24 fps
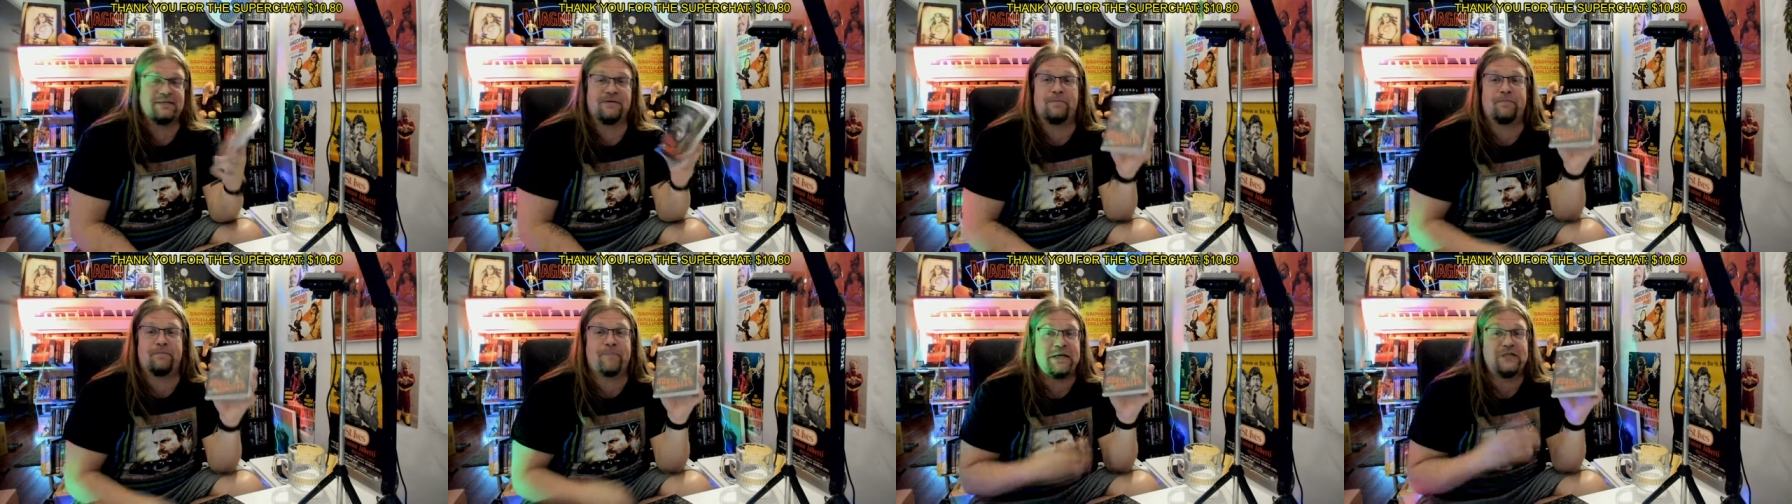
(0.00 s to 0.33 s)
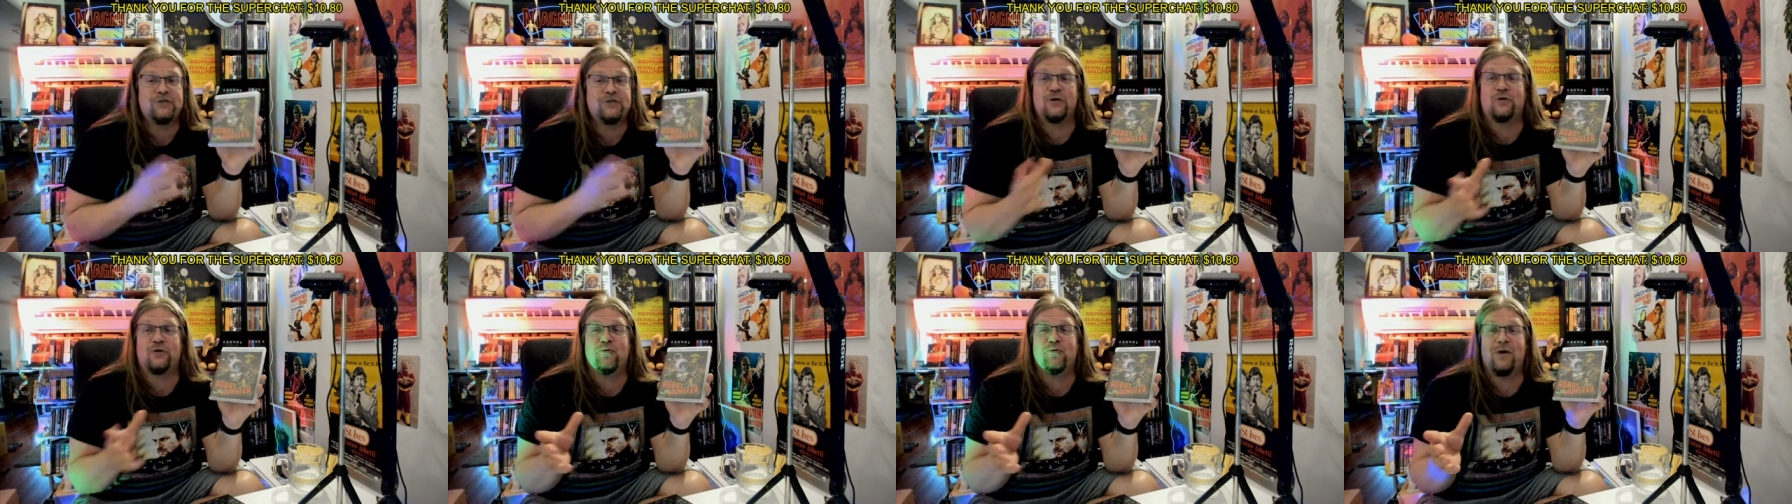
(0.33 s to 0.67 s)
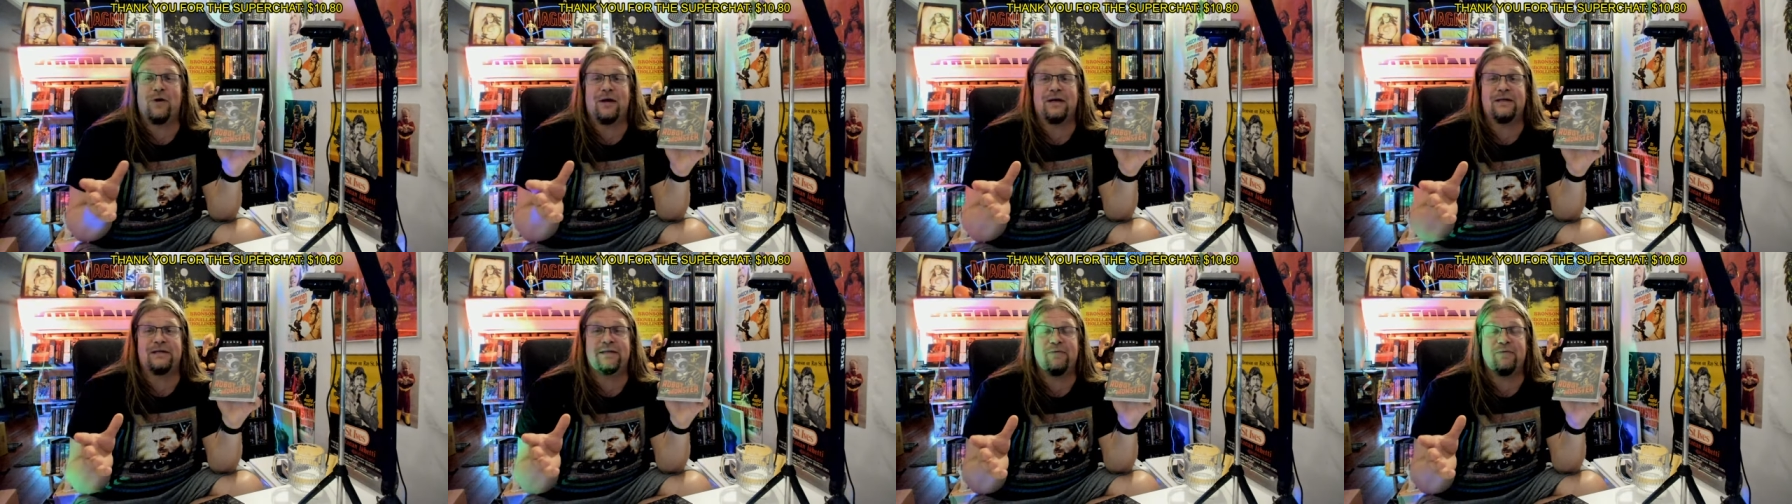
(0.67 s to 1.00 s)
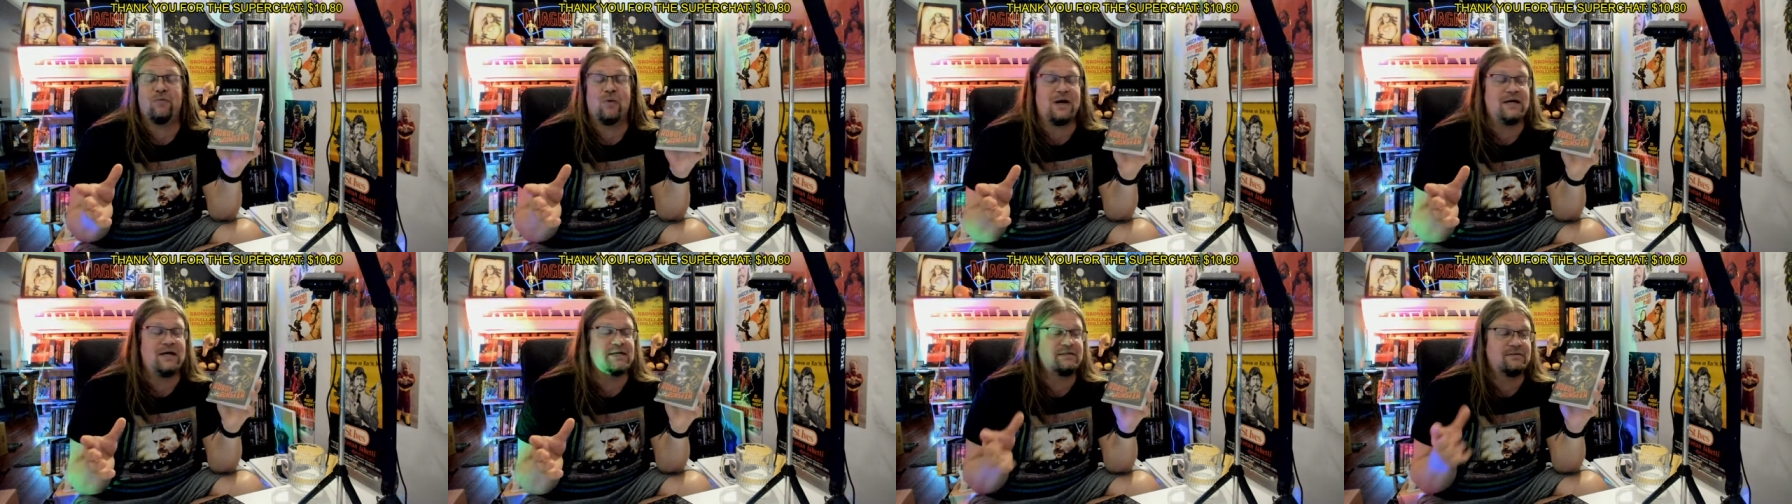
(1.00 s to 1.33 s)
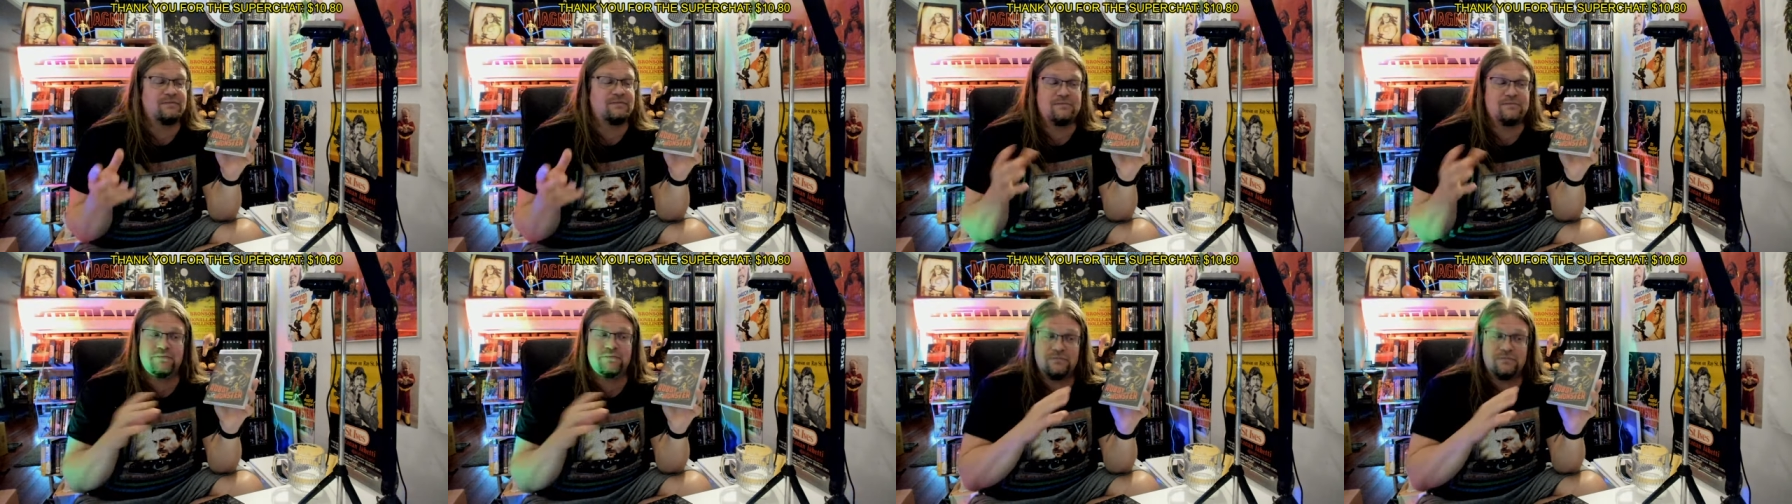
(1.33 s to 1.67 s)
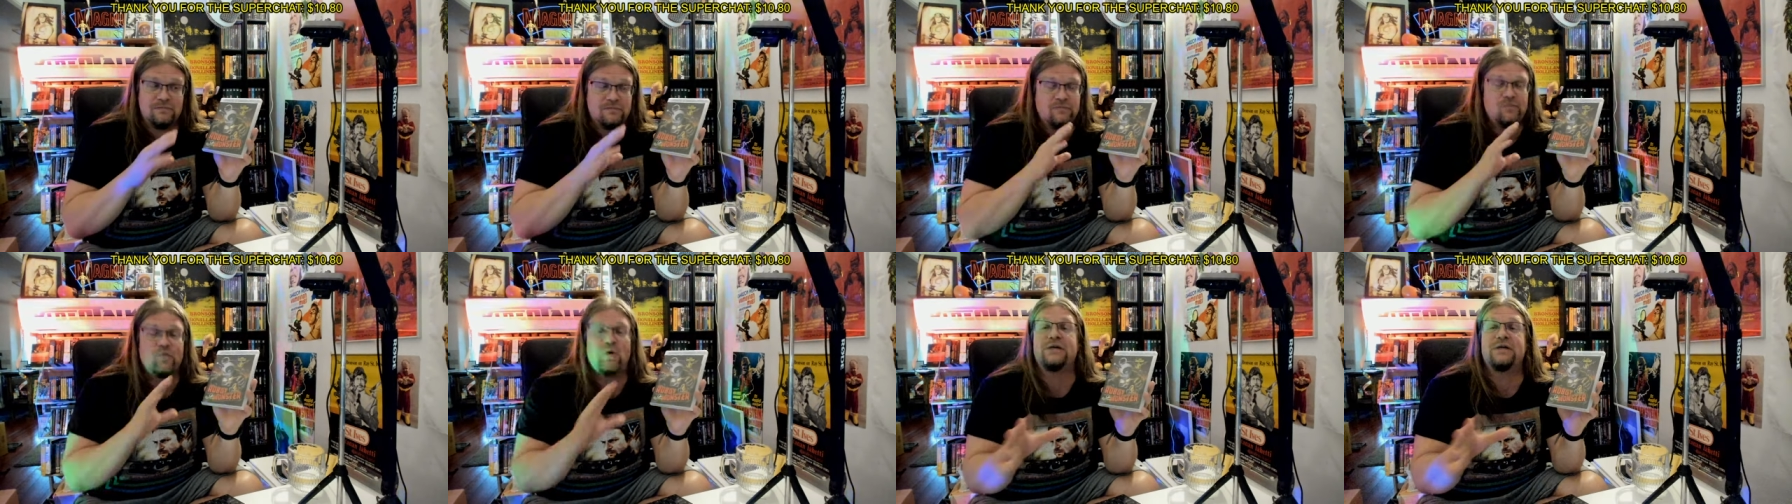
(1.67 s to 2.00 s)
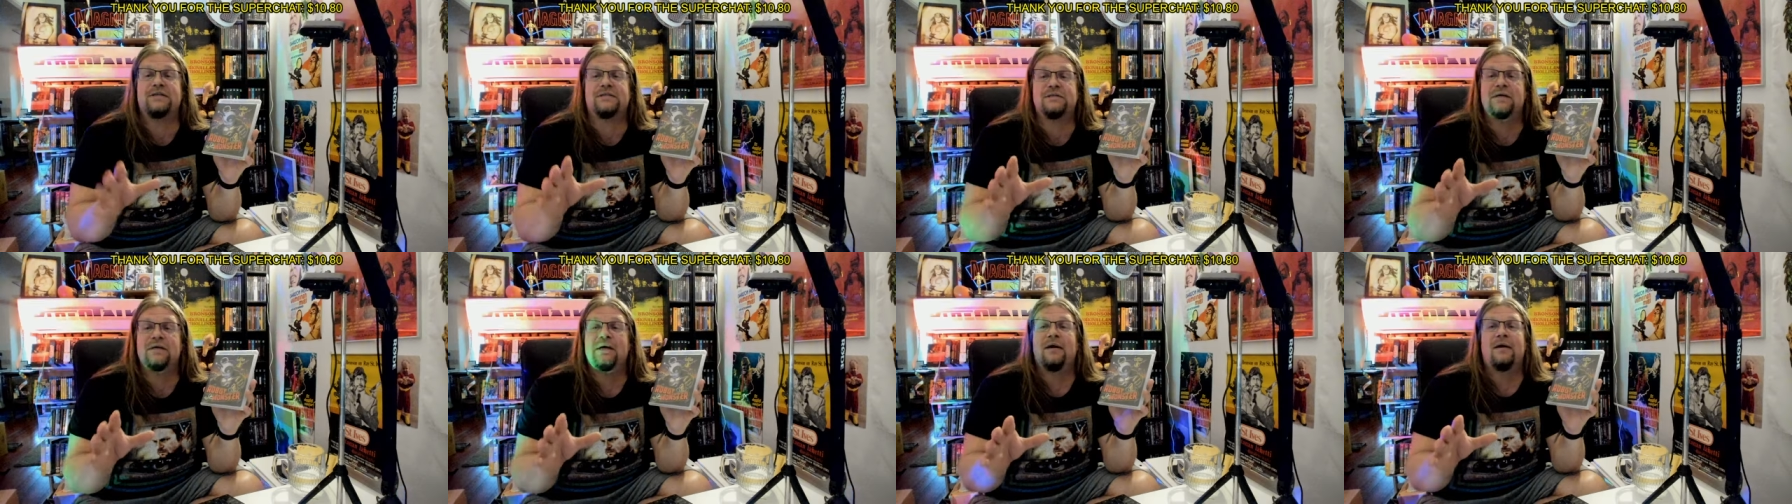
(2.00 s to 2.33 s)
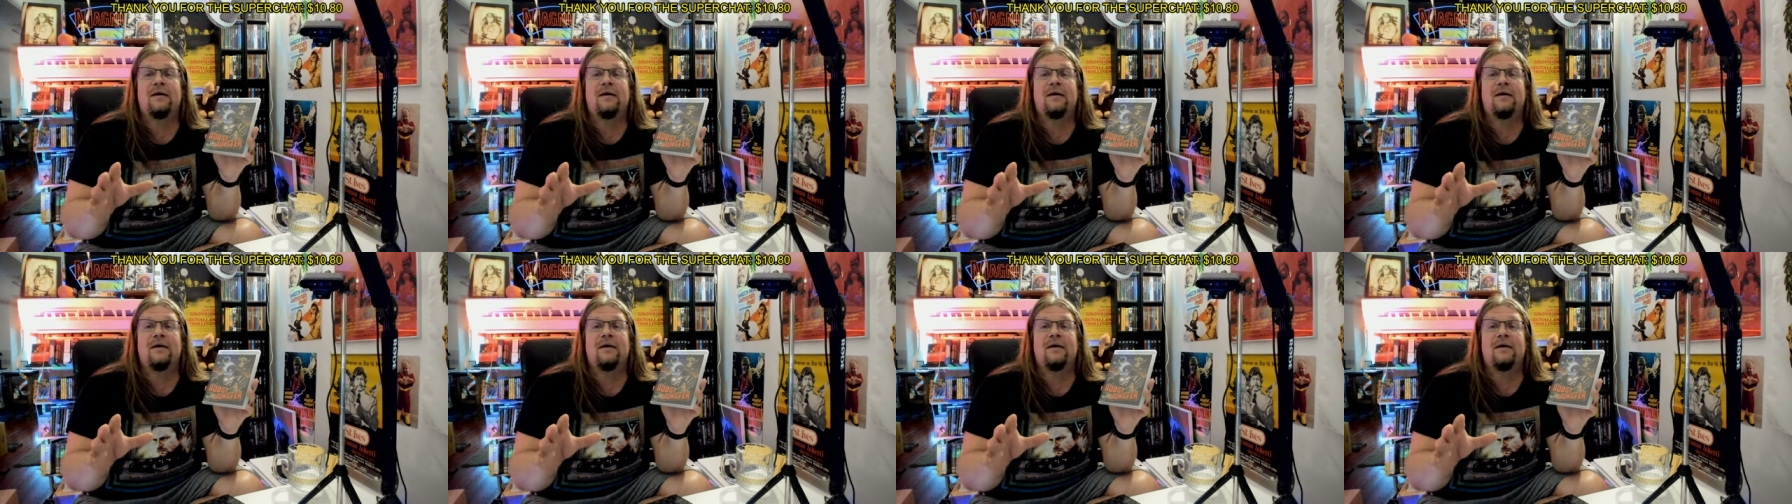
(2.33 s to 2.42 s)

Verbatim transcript: picture quality-wise, was